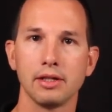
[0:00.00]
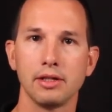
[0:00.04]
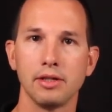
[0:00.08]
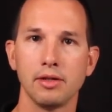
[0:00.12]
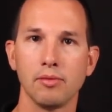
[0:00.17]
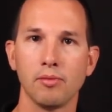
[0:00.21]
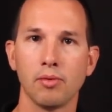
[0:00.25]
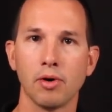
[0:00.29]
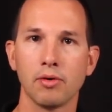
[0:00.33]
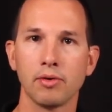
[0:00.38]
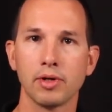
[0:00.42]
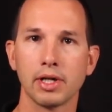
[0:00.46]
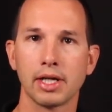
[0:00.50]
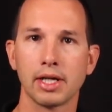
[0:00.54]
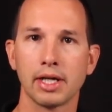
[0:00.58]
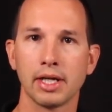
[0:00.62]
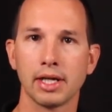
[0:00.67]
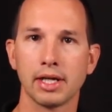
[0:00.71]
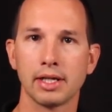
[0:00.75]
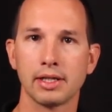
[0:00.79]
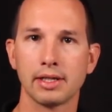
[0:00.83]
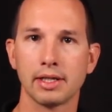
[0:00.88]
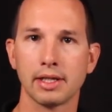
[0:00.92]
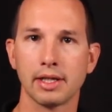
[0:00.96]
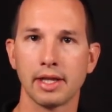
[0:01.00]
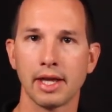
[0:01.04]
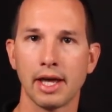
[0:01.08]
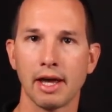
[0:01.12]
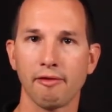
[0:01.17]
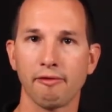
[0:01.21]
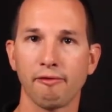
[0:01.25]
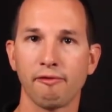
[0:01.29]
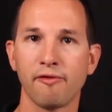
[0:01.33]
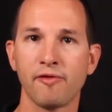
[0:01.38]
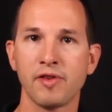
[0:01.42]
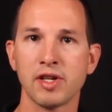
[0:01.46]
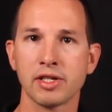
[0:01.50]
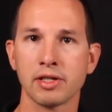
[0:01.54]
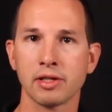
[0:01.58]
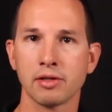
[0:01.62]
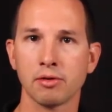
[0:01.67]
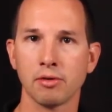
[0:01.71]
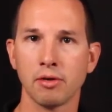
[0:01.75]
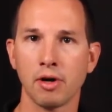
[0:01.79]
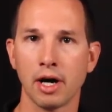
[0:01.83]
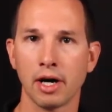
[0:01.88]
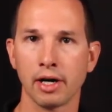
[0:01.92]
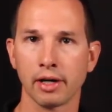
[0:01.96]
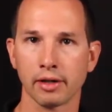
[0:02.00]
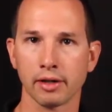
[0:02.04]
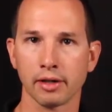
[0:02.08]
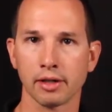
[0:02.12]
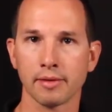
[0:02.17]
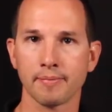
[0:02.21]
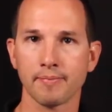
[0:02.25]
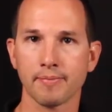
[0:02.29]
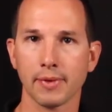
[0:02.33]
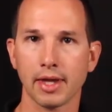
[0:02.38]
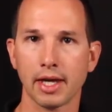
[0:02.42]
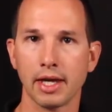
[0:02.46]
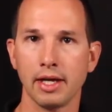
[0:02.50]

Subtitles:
you won't get that physical hunger